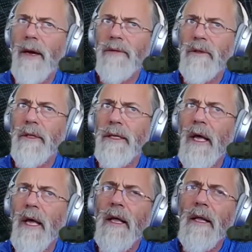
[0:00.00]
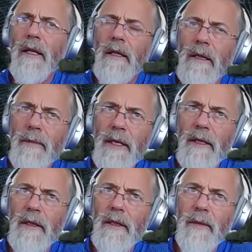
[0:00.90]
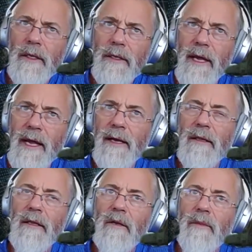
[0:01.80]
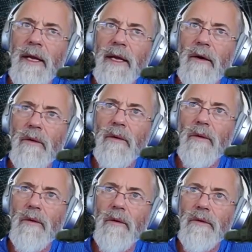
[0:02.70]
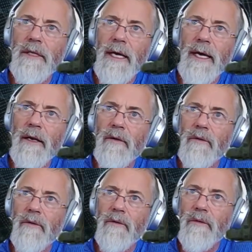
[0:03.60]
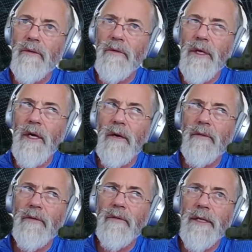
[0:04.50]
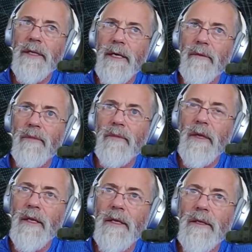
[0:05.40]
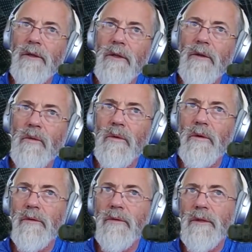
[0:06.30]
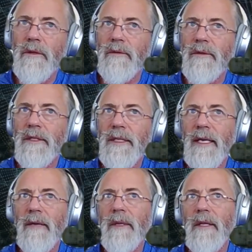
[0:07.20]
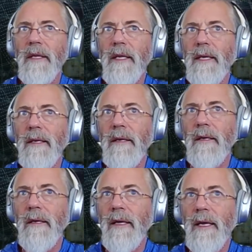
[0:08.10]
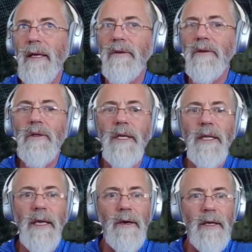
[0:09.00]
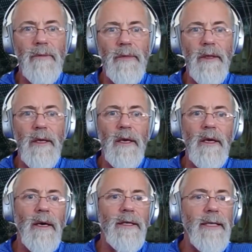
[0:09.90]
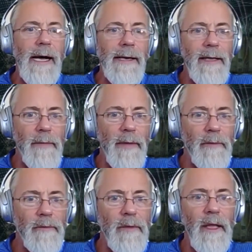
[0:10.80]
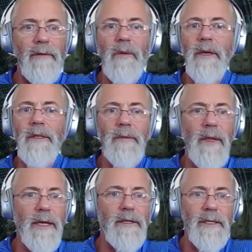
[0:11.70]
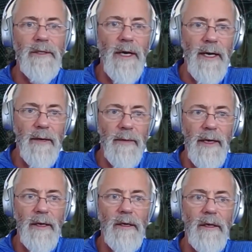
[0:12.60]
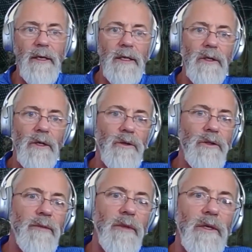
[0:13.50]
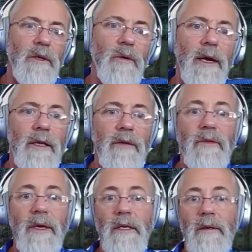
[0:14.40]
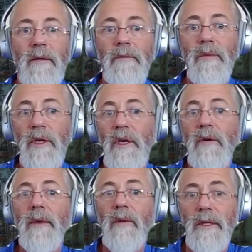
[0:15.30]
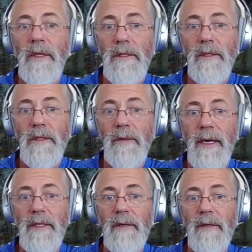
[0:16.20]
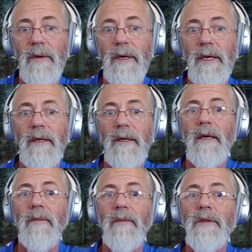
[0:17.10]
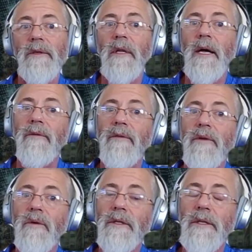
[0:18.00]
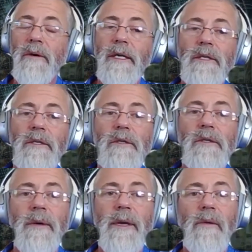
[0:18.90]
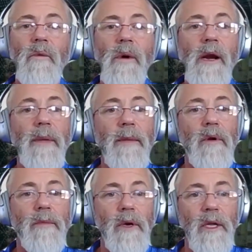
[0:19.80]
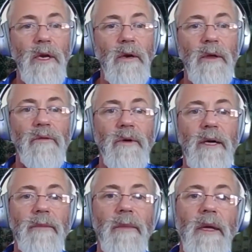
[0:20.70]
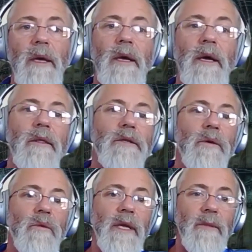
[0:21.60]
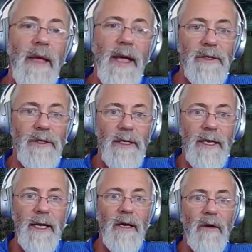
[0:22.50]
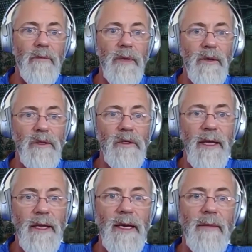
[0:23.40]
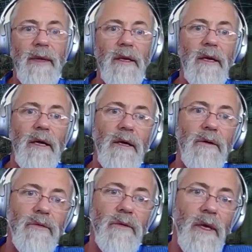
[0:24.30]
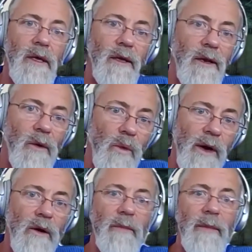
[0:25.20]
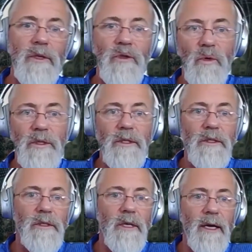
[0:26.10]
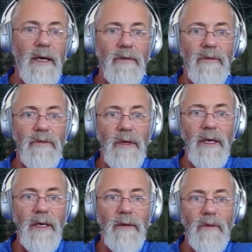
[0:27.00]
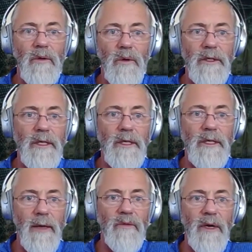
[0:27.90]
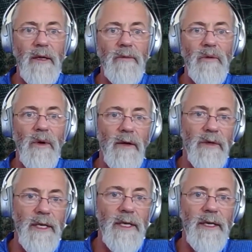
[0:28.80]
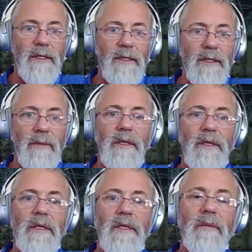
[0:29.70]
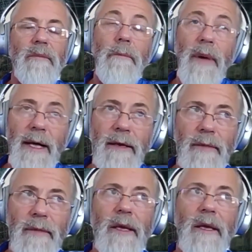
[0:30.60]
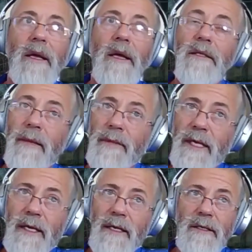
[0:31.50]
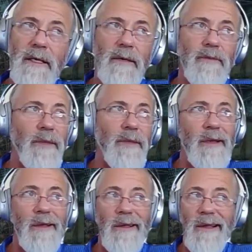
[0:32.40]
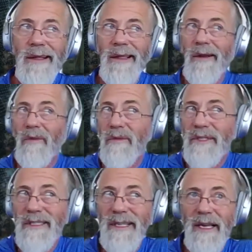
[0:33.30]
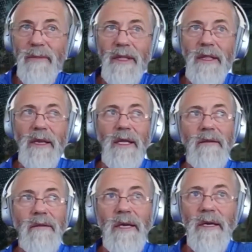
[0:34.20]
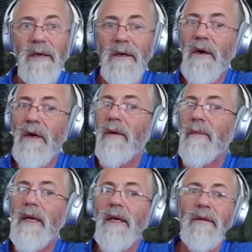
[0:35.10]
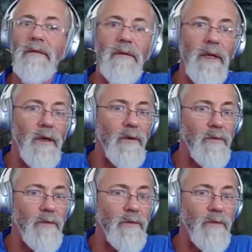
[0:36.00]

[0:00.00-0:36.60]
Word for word: absolutely. Let me let me tack a little bit outside of procurement for a second and let's look at the world of sort of sustainability and circularity. Mm-hmm. That's a hot topic. Everyone in supply chains talking about it. It's also something directly affecting procurement within supply chain, right? Um, there's a lot of new considerations around where people are procuring from. There's a reimagining now post pandemic of you know where are my sources of uh, goods coming from? Do I have redundancy built into the system? But simultaneously, you know sustainability uh, carbon you know